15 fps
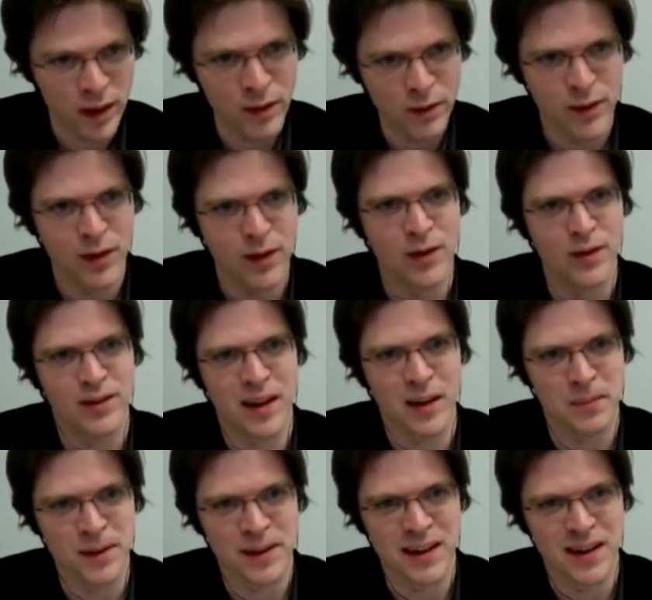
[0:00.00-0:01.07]
of those
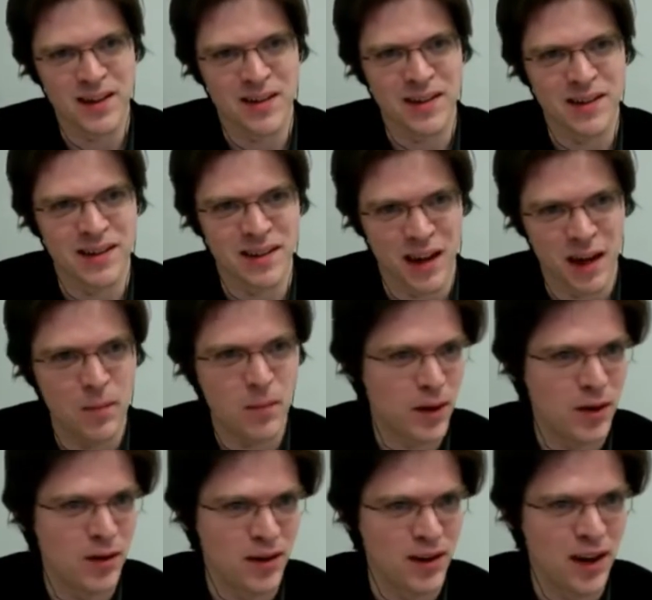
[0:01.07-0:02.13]
applications can be
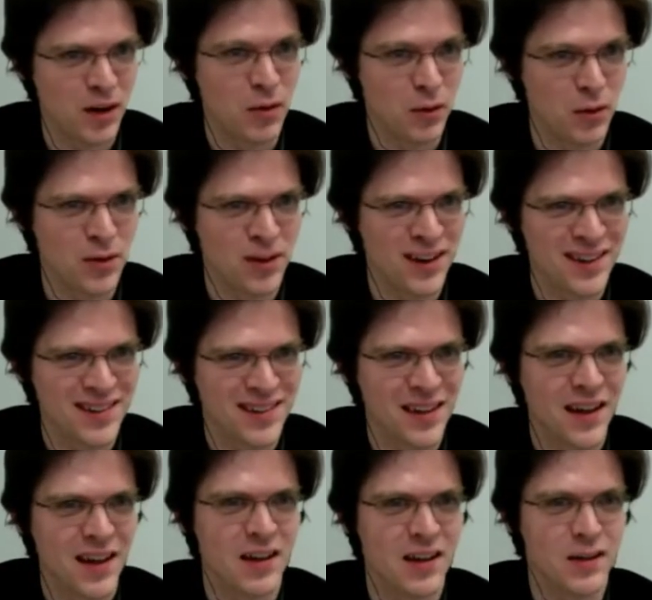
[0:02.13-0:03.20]
in aeronautics,
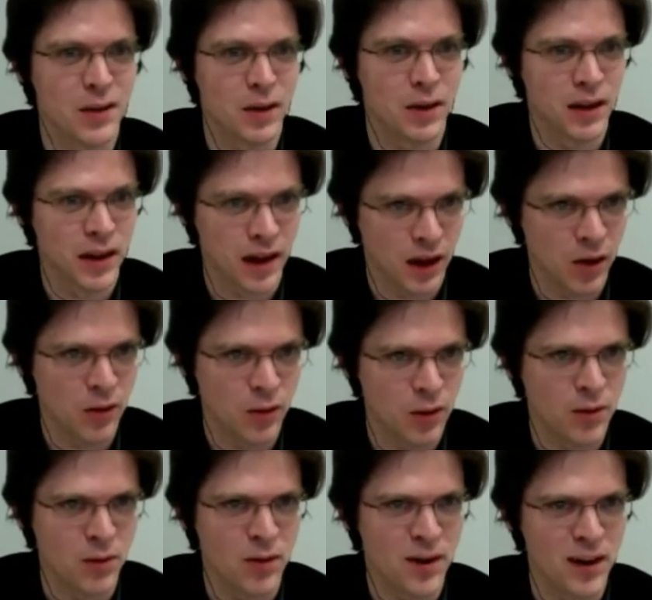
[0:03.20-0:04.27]
and certainly aeronautical
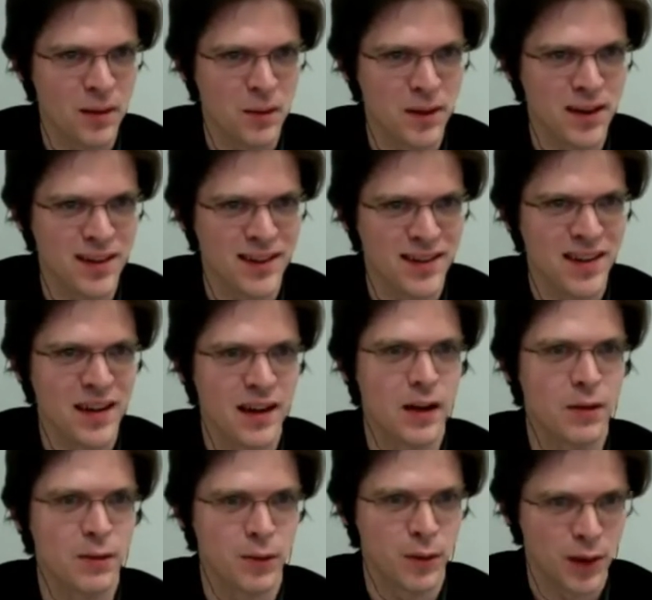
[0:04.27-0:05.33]
companies are
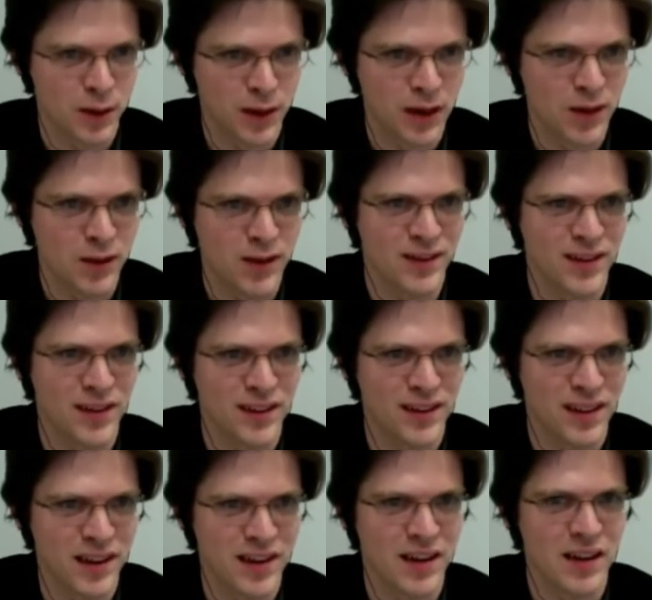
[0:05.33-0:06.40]
very interested in
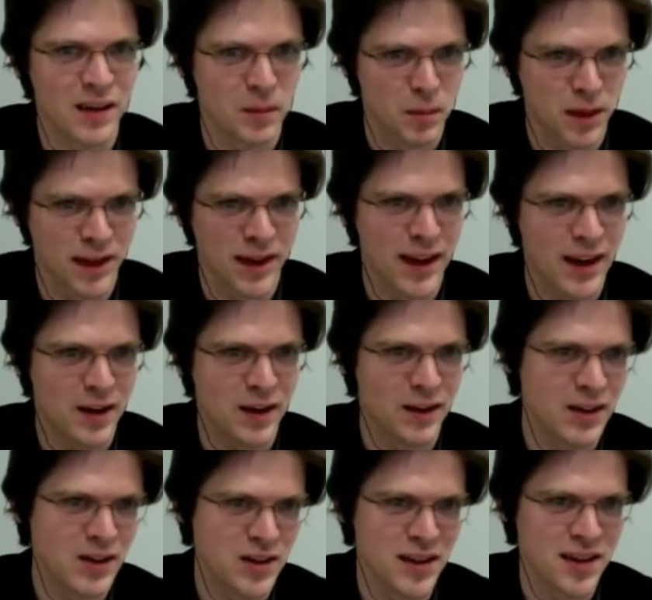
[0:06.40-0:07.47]
taking mechanical
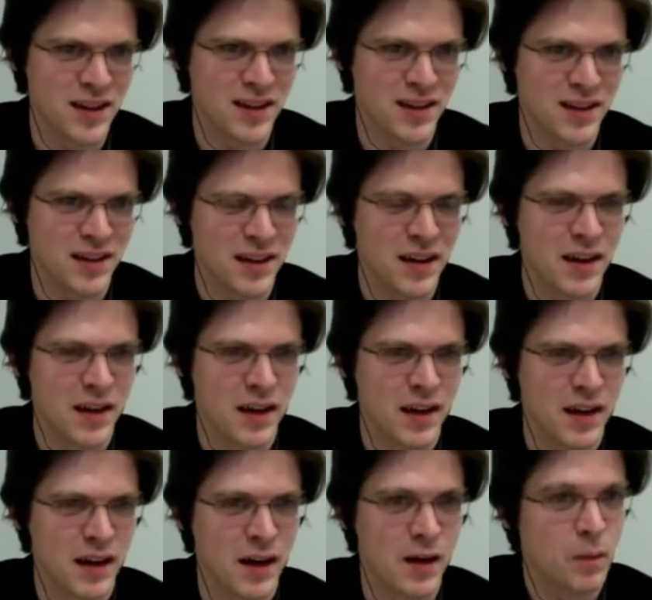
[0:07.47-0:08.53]
engineers.
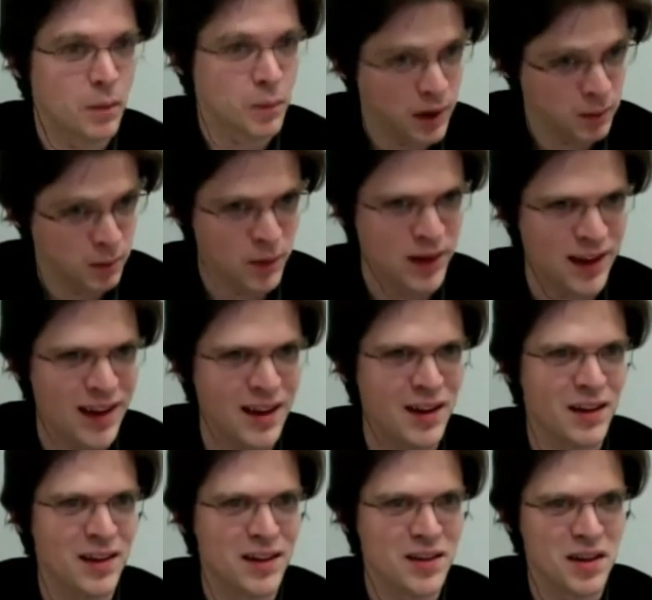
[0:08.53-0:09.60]
But mechanical
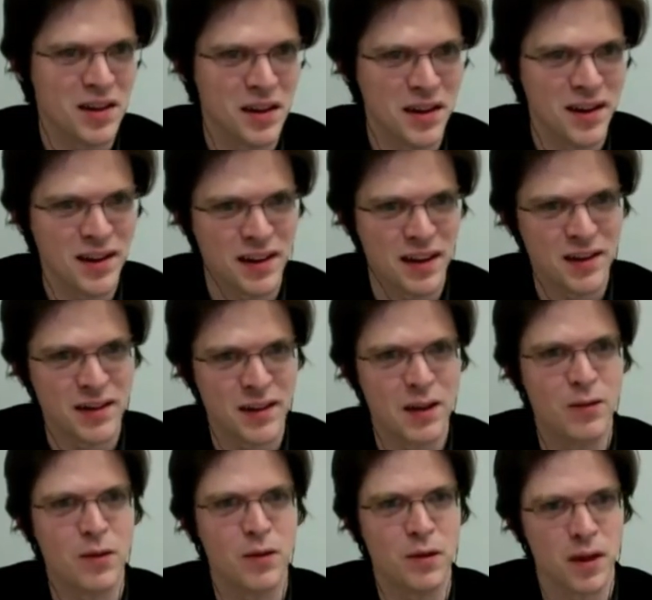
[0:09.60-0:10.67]
engineering does give
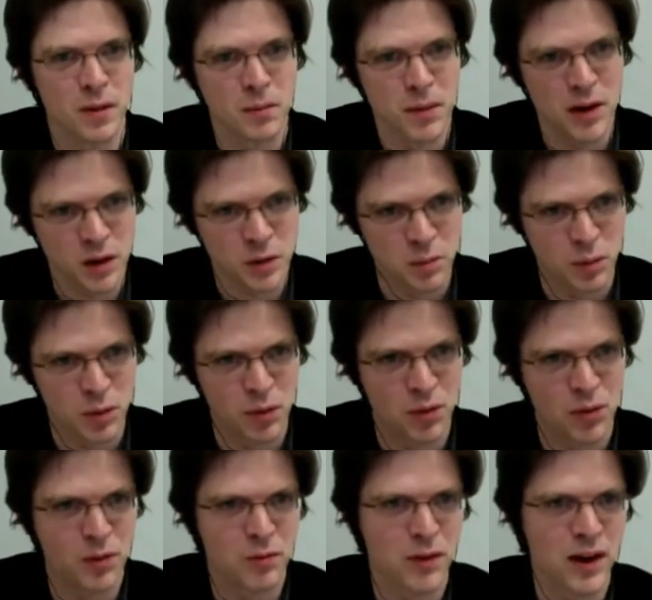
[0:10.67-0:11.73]
you a much broader
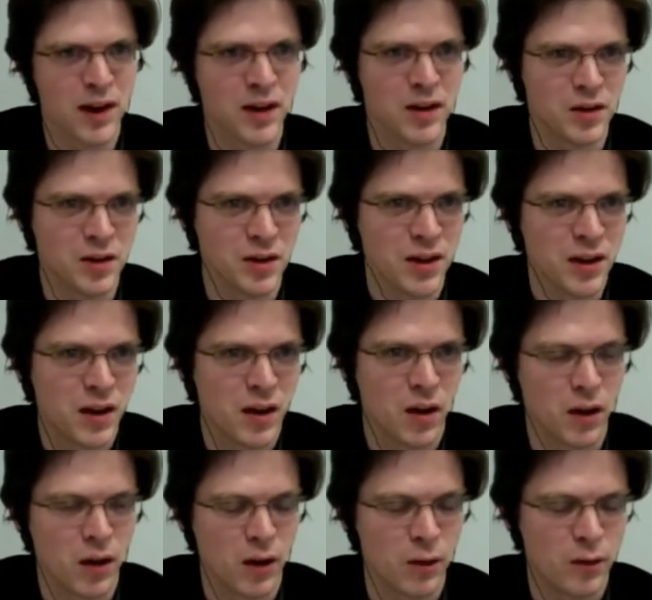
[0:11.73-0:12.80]
range
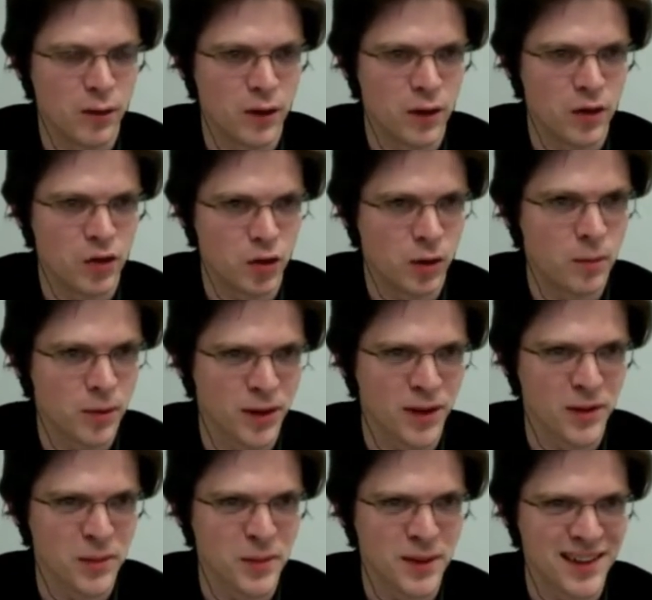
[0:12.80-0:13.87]
of job
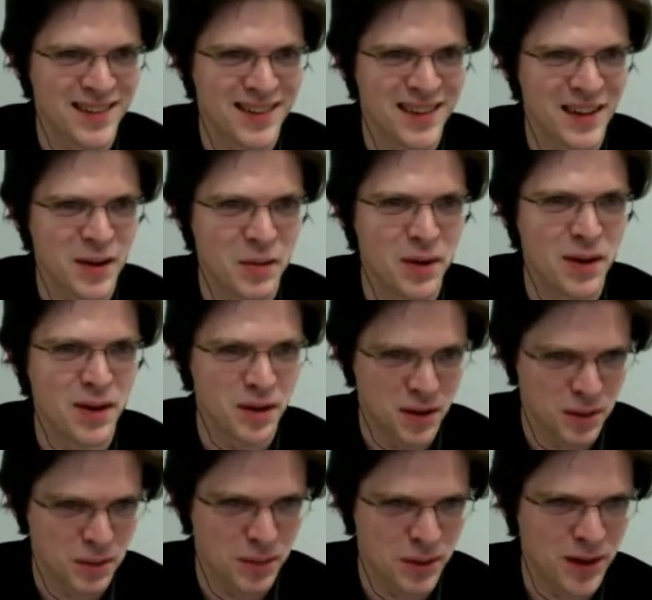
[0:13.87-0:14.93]
prospects when you
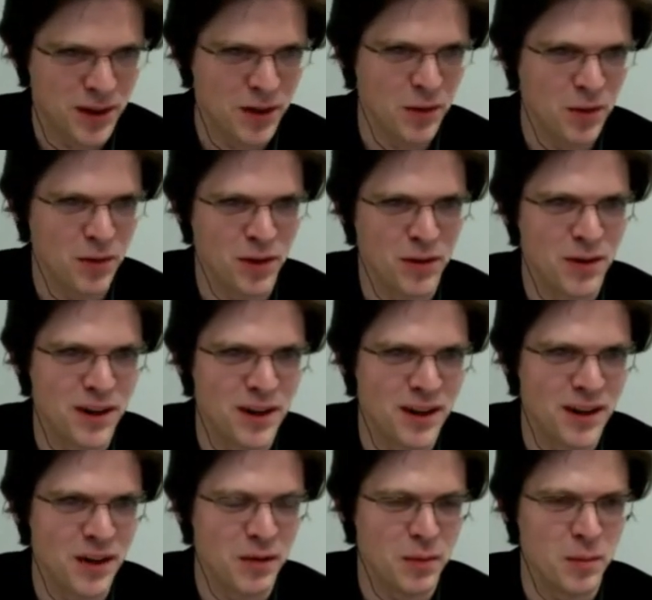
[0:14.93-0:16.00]
complete your degree here
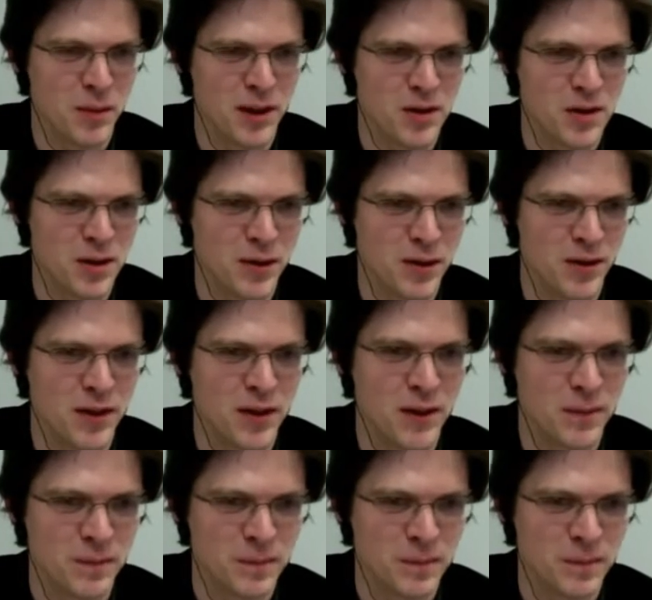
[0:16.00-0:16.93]
at Monash University.